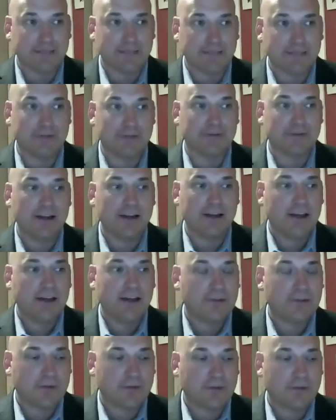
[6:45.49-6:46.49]
They're
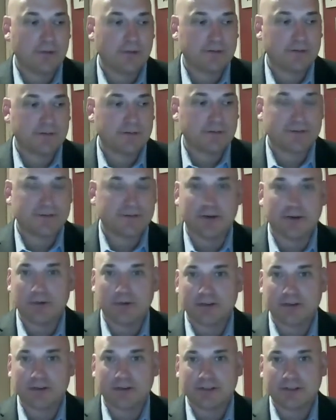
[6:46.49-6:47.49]
pretty much been a
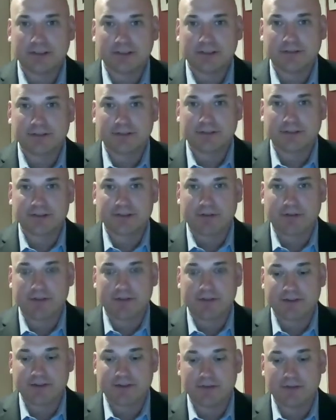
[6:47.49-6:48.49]
stalwart of
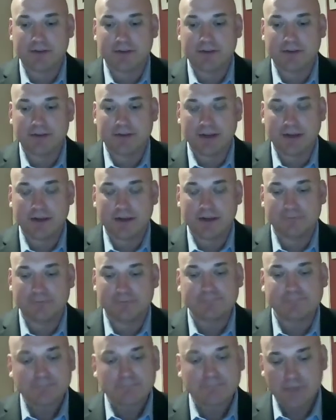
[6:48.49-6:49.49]
conservatism, and